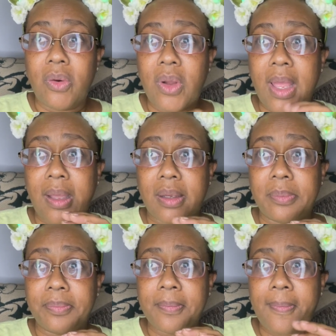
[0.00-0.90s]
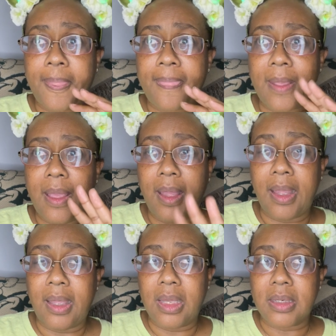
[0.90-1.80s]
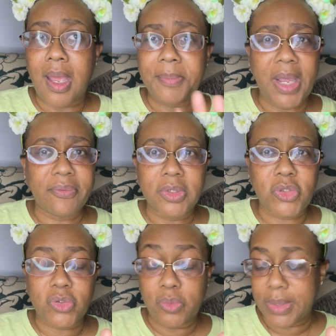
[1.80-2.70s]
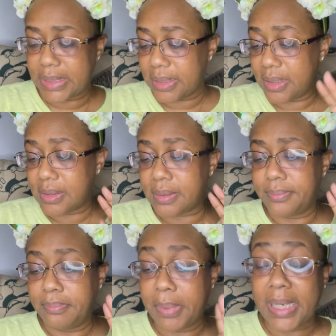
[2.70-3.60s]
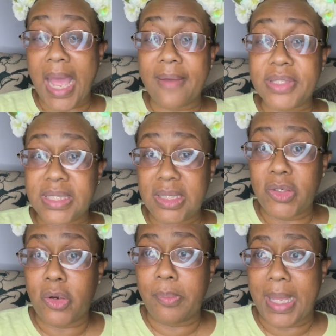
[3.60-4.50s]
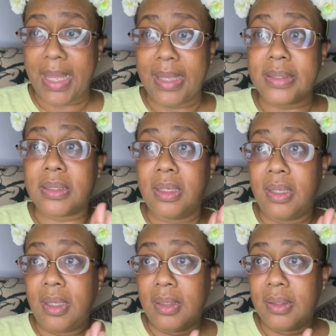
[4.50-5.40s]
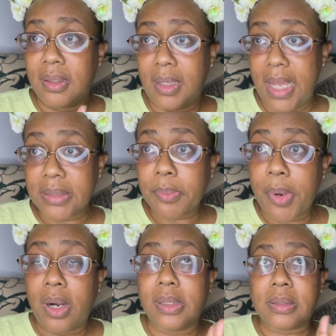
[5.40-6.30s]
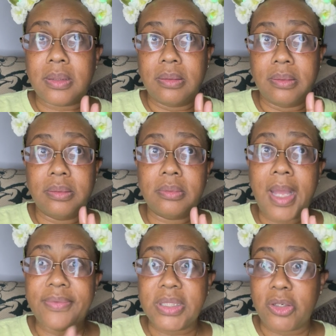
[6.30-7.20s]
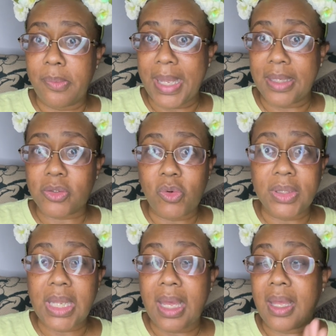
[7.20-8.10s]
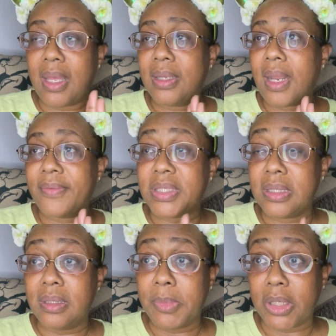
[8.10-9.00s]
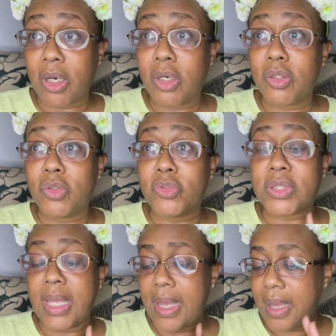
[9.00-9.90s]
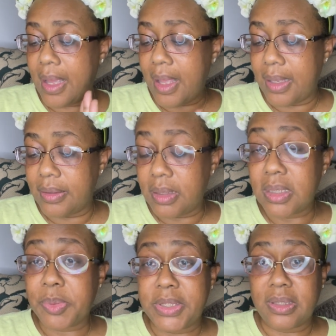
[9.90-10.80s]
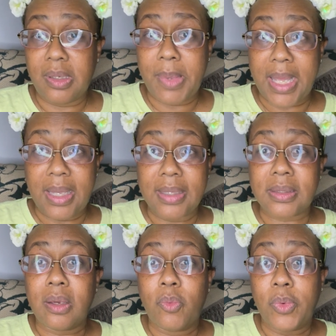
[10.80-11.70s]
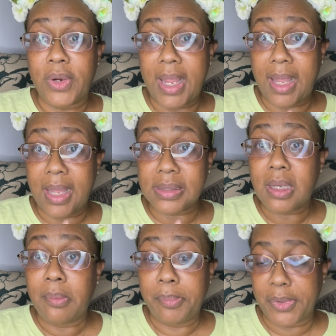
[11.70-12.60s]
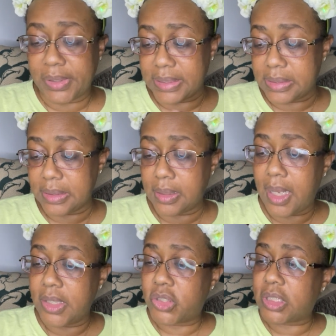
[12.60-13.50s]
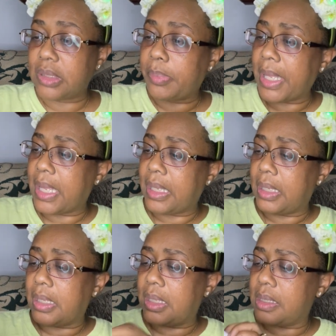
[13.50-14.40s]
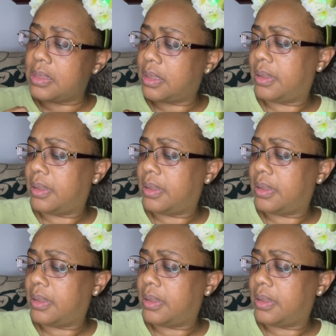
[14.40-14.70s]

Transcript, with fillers: Um, and I'm not really sure what that is. But I've seen her bags at the parks. I've seen her bags online. I've seen them in Kohl's. And these particular bags were at Burlington. And she paid